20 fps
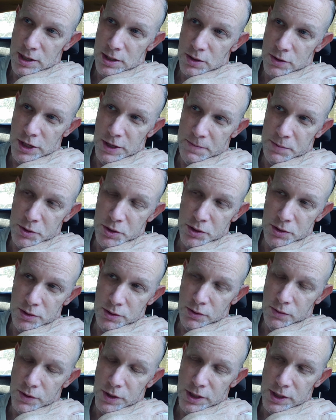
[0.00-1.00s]
Creep
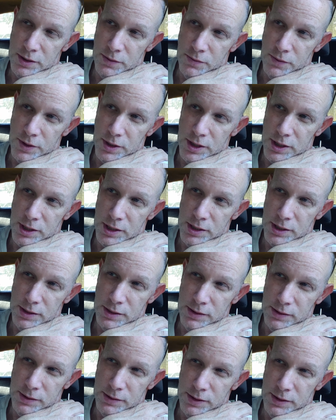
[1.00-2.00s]
2 uh,
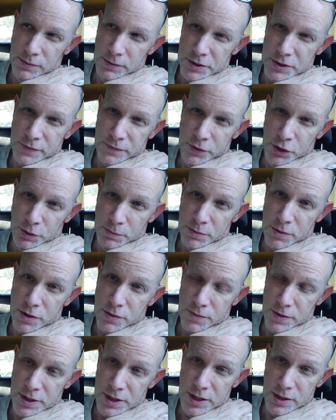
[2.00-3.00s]
uh, was filmed
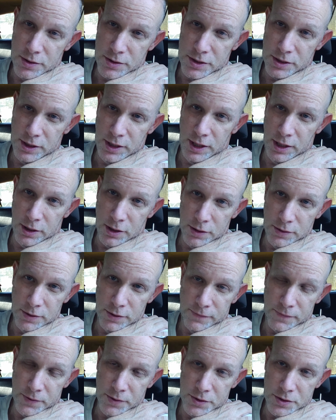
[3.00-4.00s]
three years later.
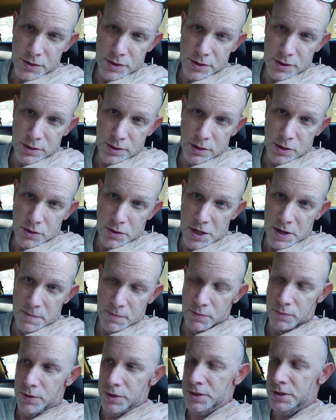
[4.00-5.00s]
The first
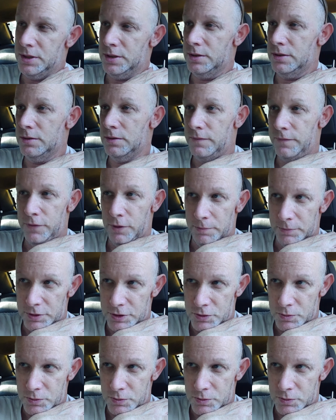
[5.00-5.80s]
Creep was in filmed in